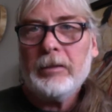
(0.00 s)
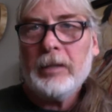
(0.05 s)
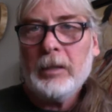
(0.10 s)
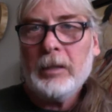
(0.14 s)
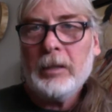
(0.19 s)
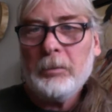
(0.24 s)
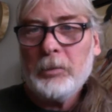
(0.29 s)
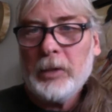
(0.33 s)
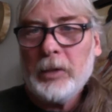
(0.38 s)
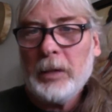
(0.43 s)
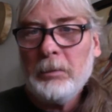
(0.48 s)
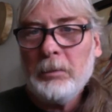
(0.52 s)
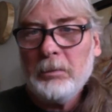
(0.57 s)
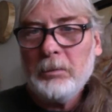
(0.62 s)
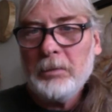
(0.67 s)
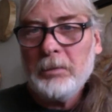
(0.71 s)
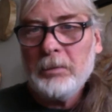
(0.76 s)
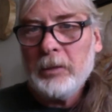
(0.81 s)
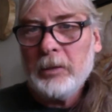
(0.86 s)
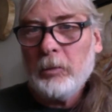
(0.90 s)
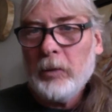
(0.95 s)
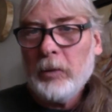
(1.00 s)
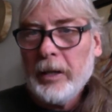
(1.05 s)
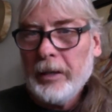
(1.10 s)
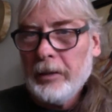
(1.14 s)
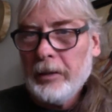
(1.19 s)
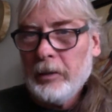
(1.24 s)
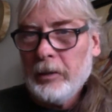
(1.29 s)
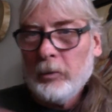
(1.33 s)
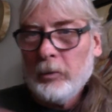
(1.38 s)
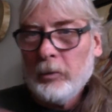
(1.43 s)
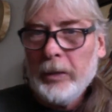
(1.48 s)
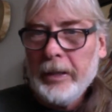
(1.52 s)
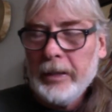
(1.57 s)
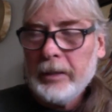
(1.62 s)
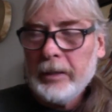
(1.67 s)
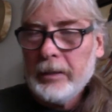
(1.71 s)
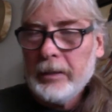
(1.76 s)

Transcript: I'll probably wait a week